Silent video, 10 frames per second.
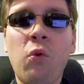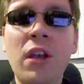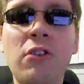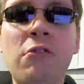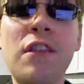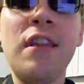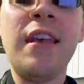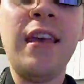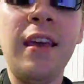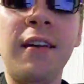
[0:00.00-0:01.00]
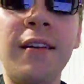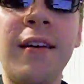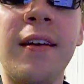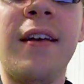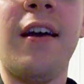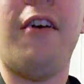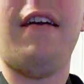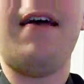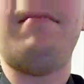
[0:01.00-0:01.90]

what you see here around